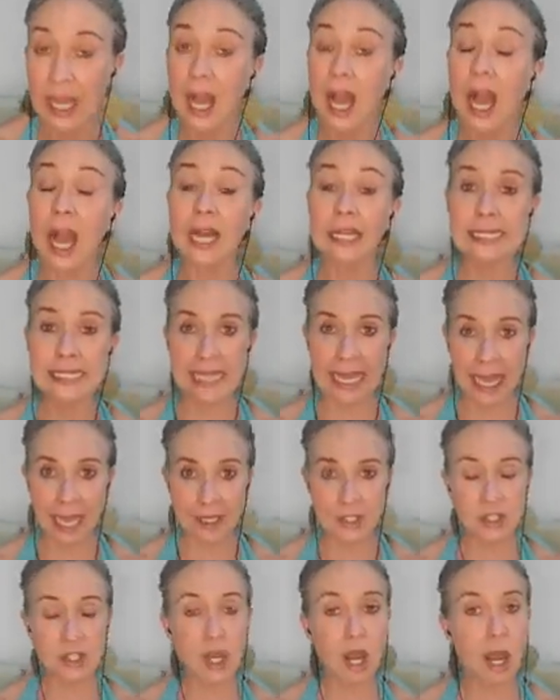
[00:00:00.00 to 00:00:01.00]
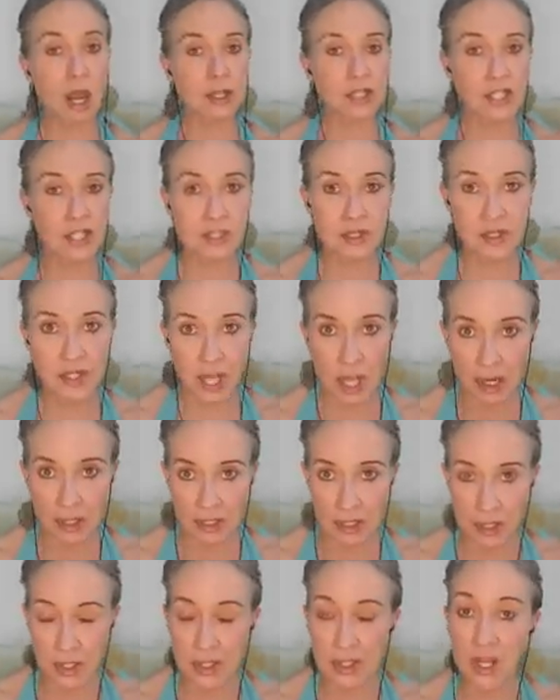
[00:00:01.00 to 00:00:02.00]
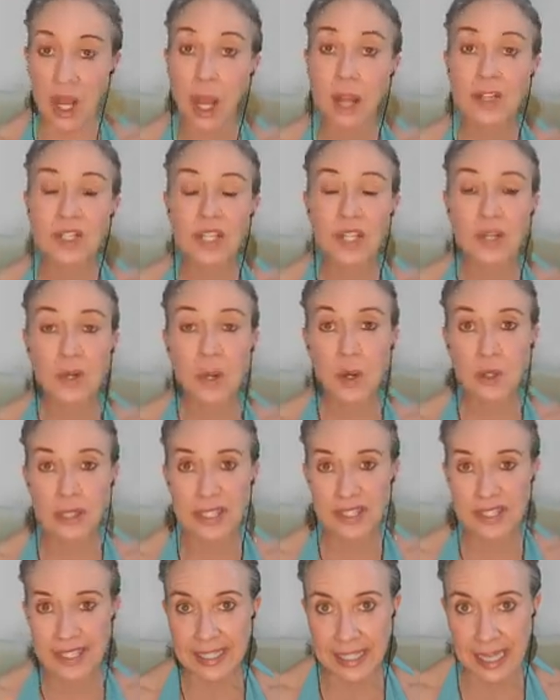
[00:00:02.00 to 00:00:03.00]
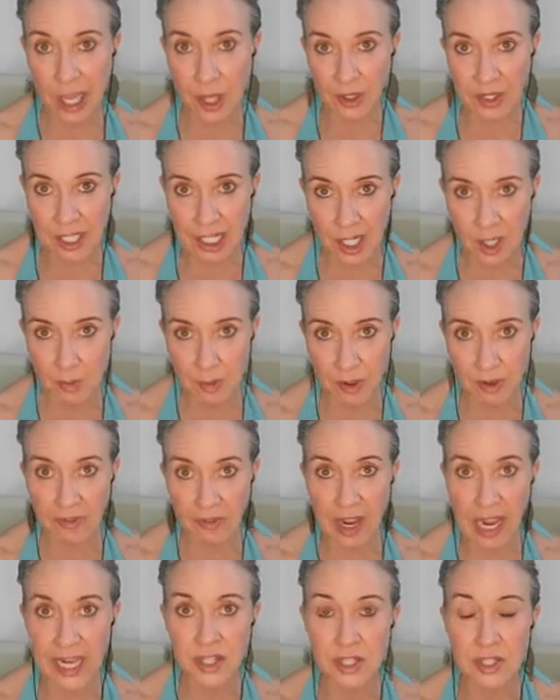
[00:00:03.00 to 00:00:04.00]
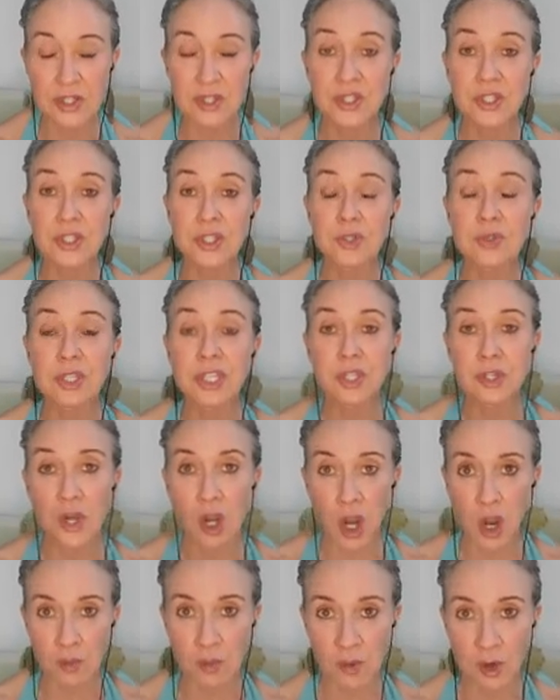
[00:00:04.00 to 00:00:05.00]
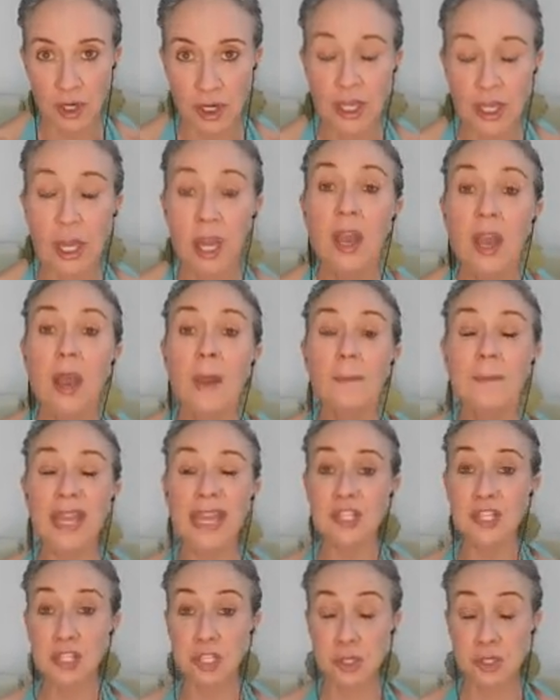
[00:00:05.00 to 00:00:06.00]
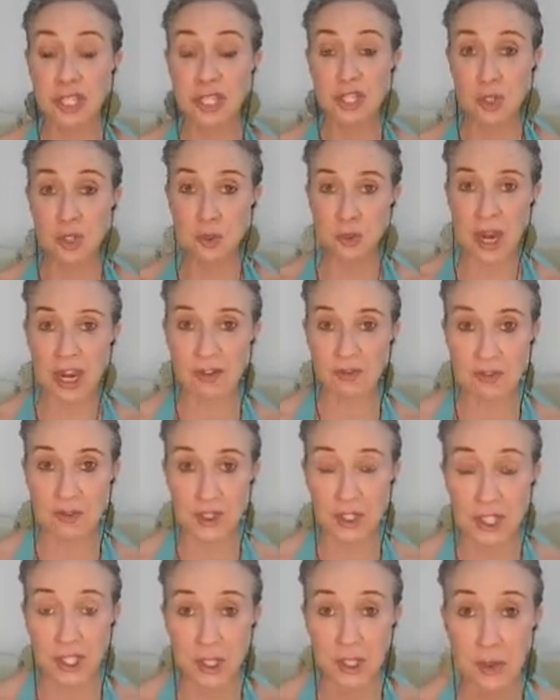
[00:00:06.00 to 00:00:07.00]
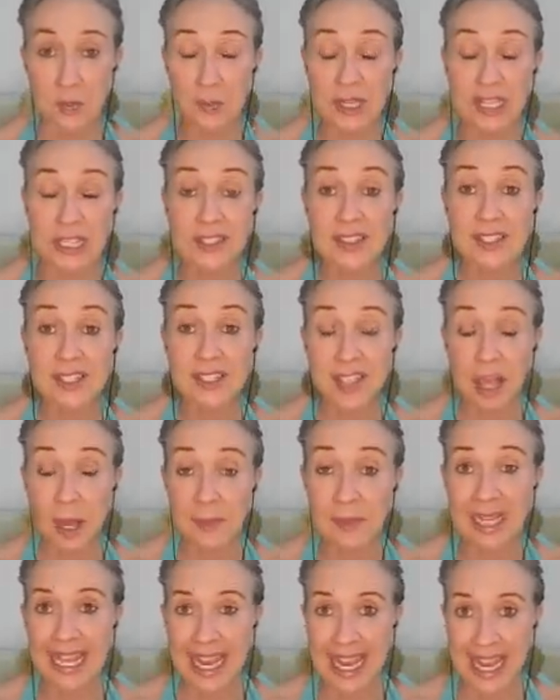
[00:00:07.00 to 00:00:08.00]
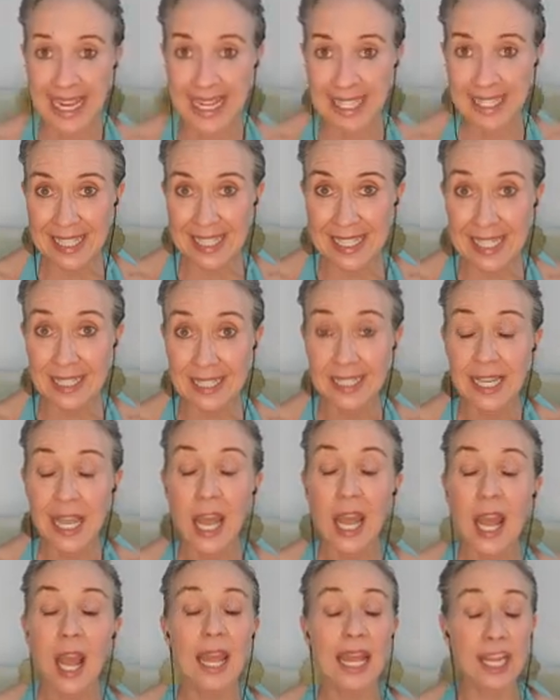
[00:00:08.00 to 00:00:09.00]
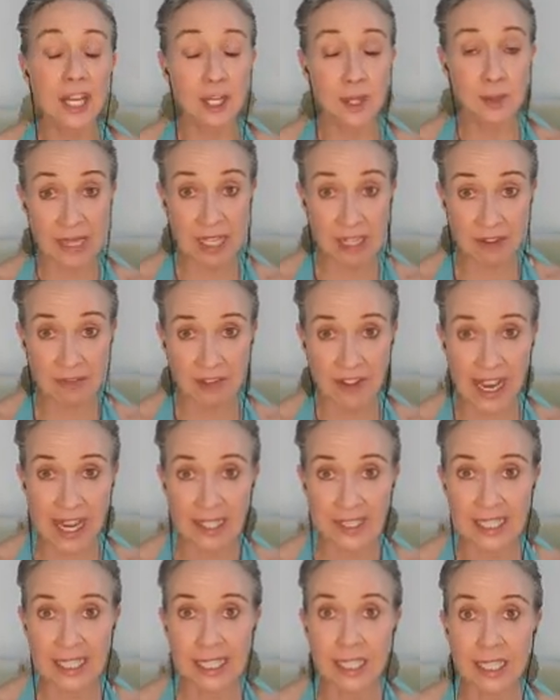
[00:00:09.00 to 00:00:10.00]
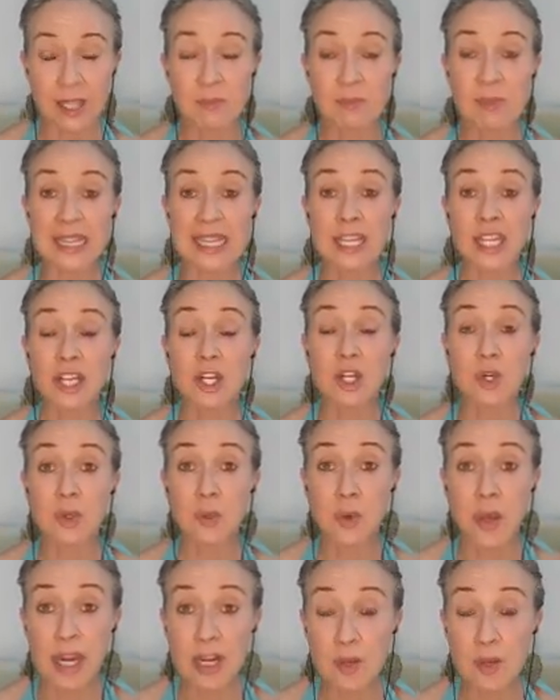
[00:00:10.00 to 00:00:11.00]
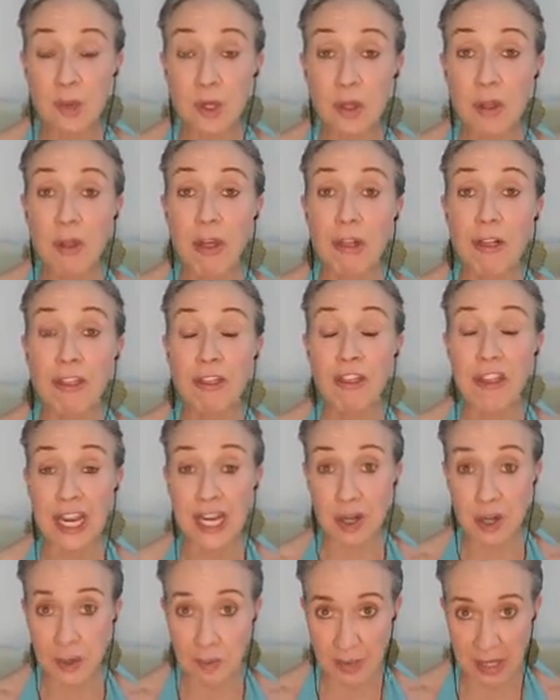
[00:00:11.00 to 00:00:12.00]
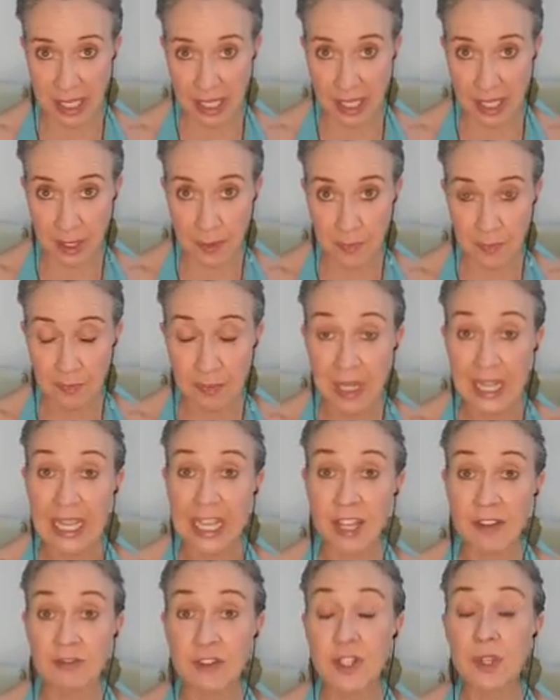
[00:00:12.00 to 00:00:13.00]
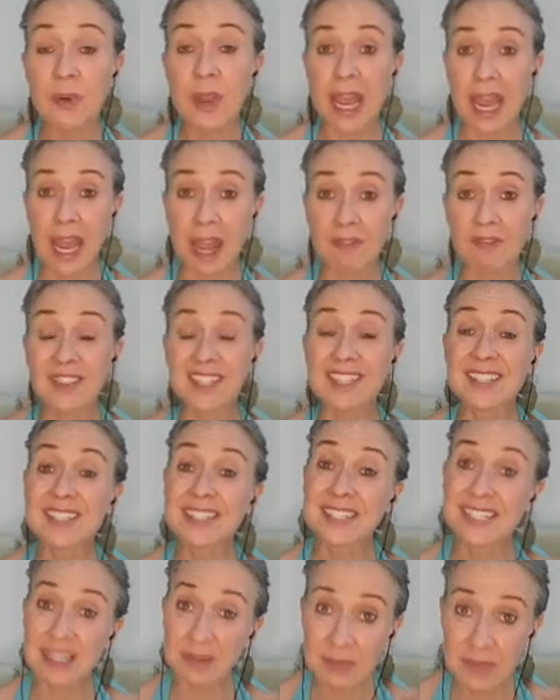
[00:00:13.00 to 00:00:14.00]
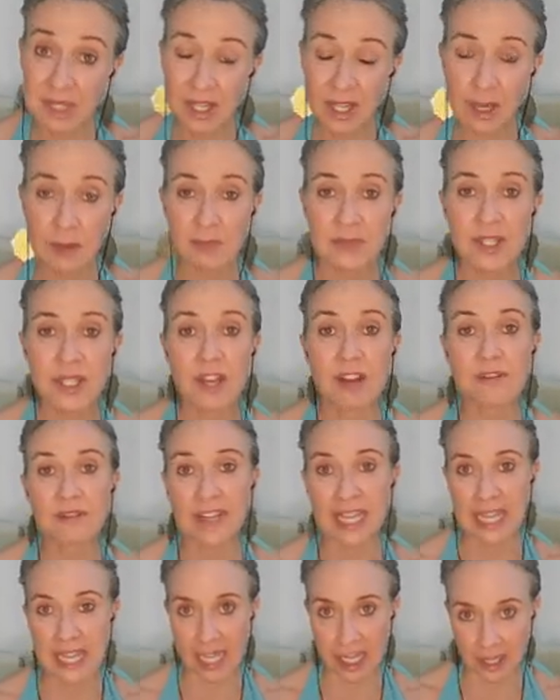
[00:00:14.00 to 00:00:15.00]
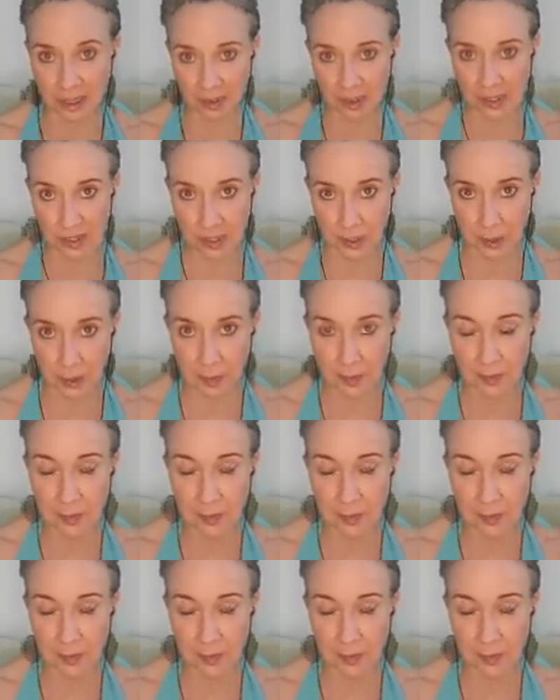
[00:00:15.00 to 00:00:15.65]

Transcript: Again, talk to your doctor, talk to your holistic healthcare providers, do your homework, make sure it's right for you. But in some cases, intermittent fasting can be an incredible therapy if you have the symptoms of cancer.